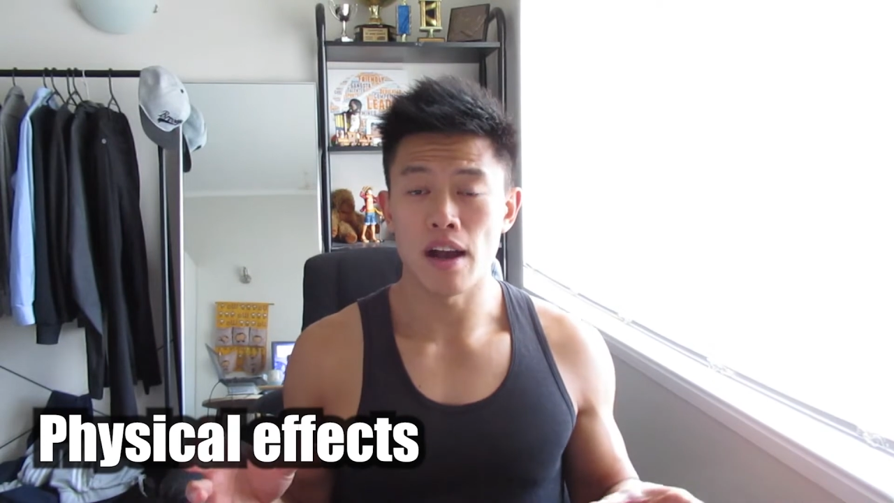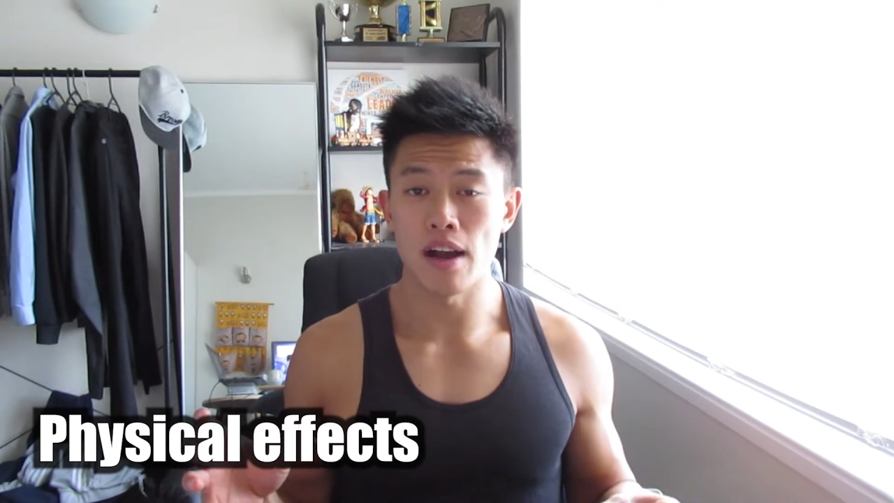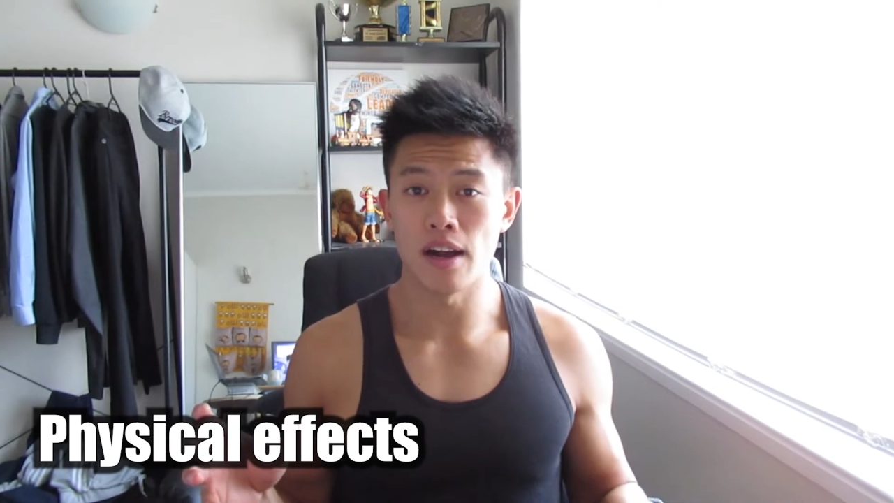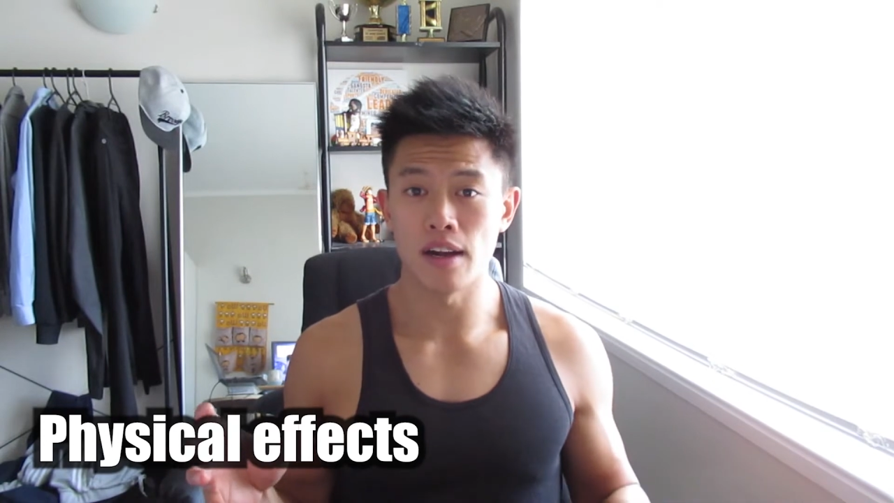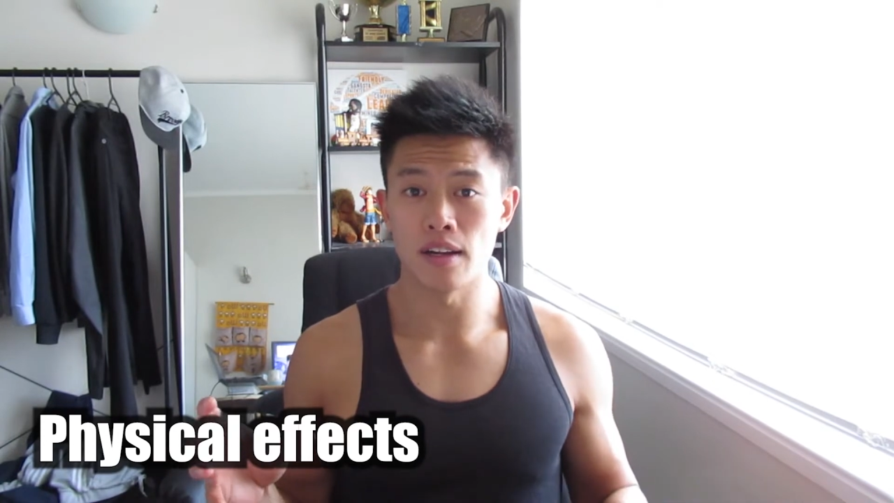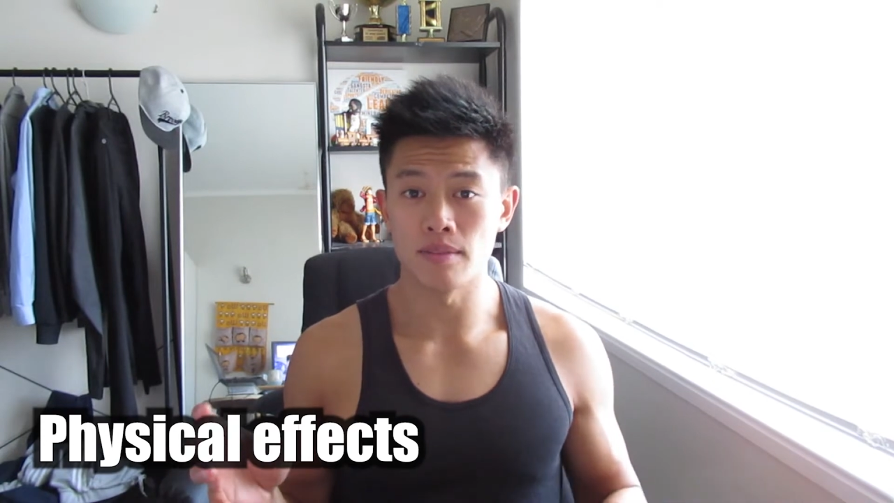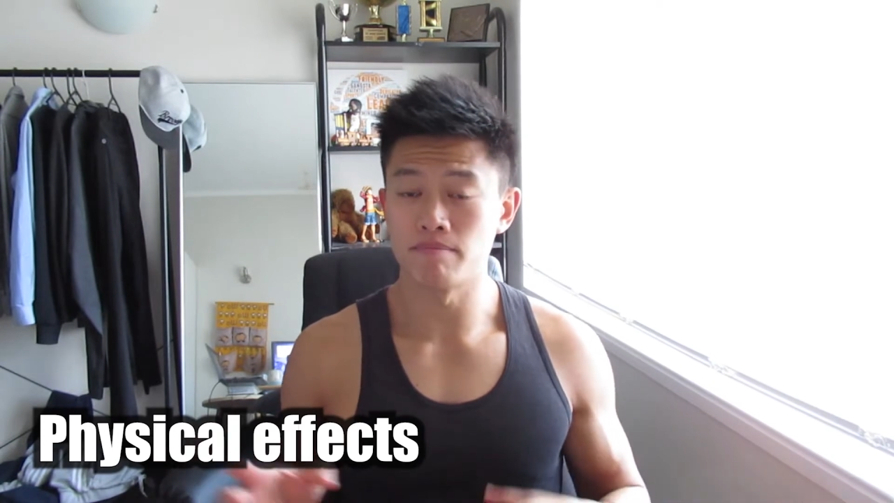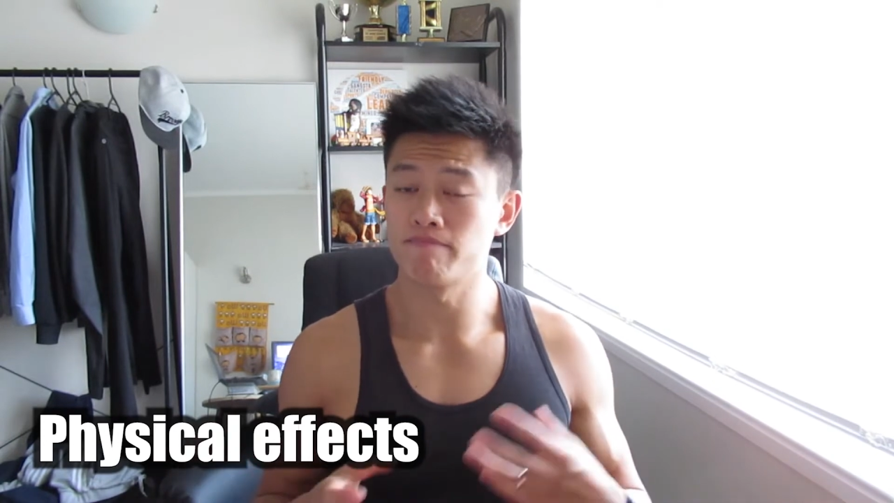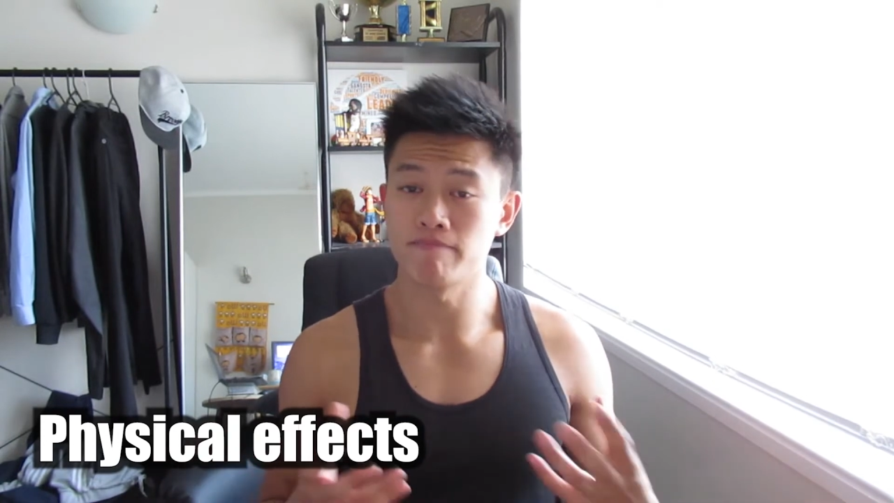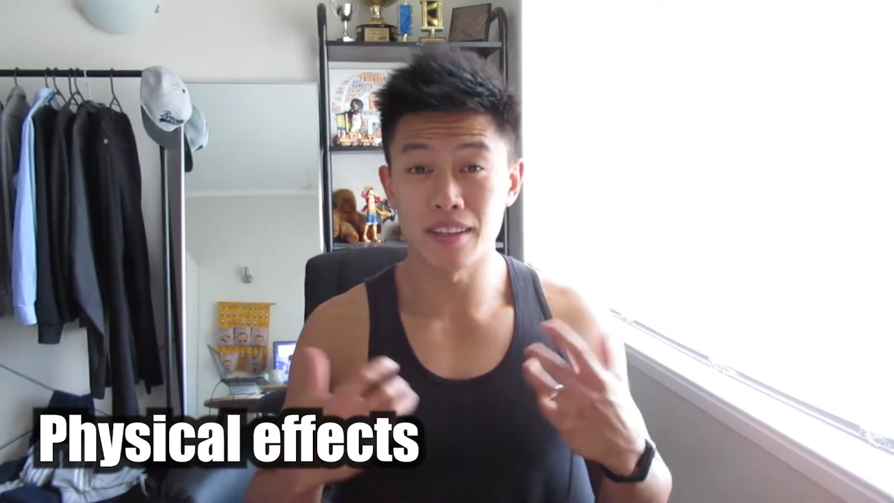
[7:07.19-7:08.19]

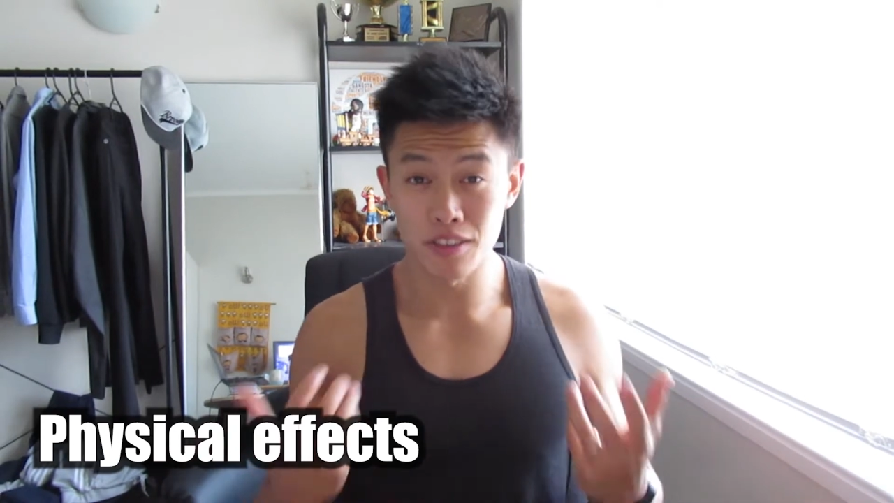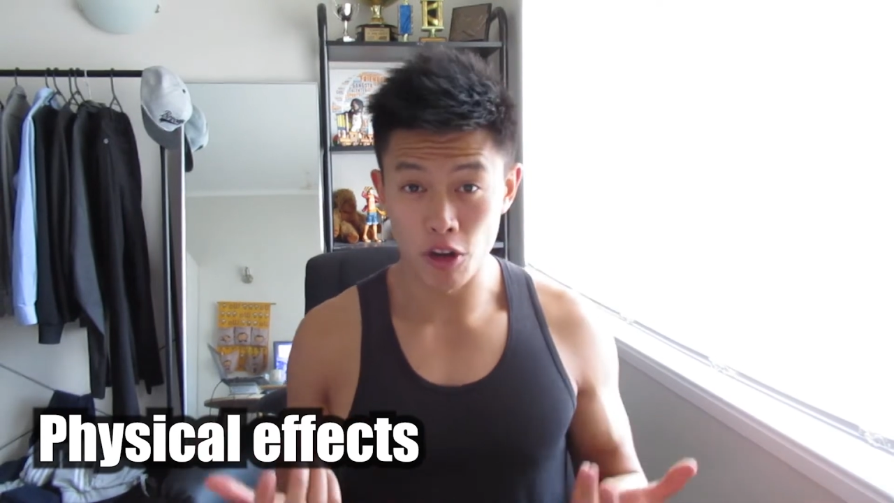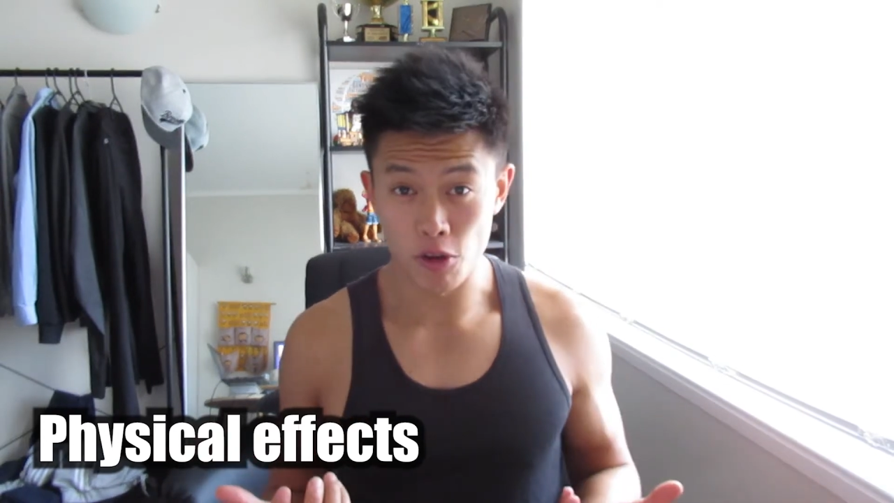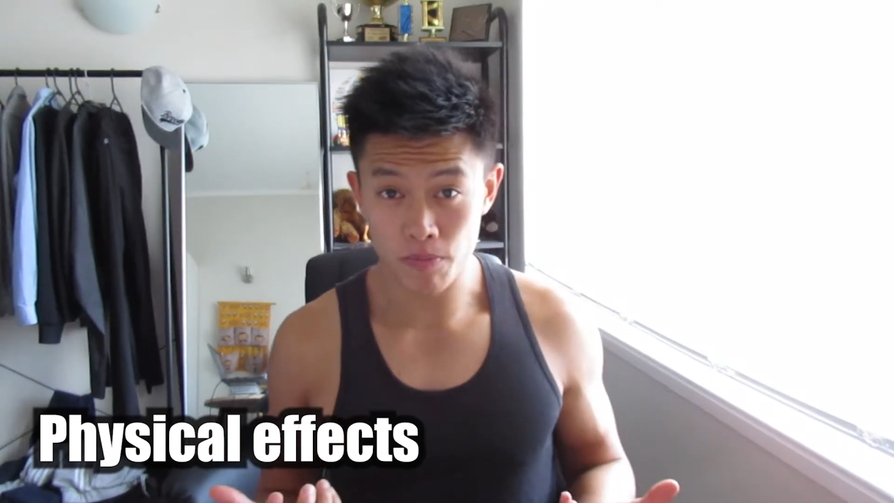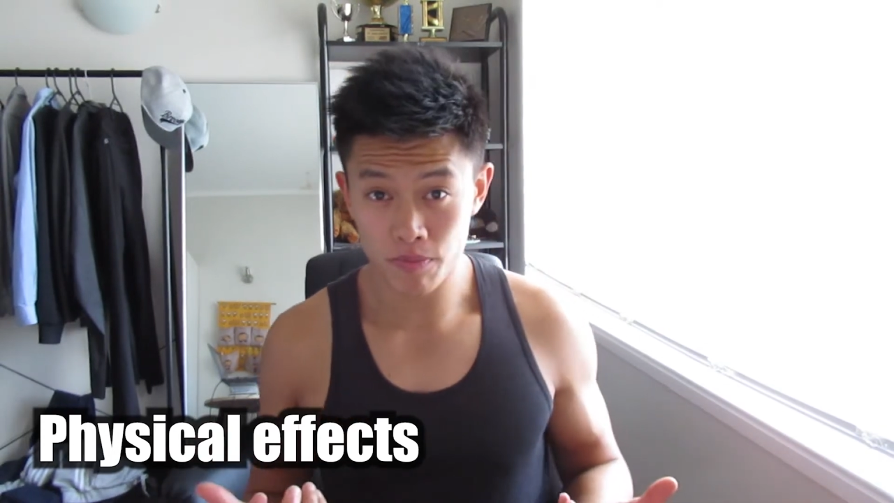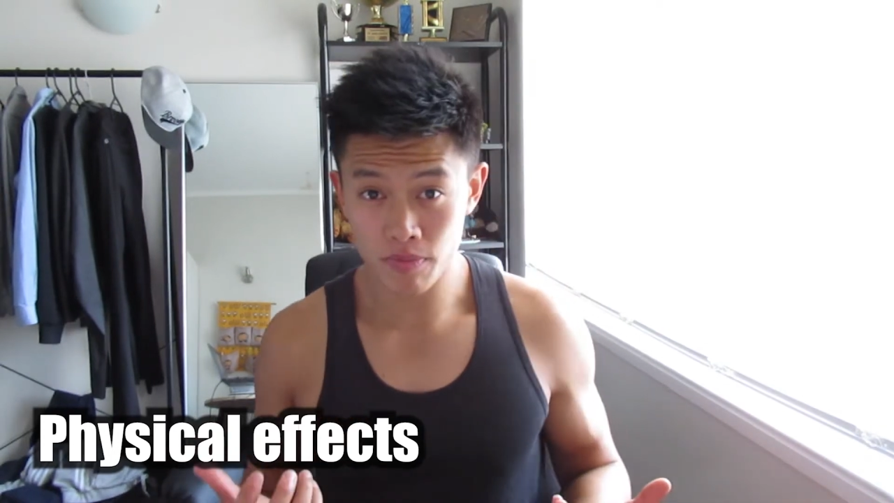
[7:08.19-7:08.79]
I don't know.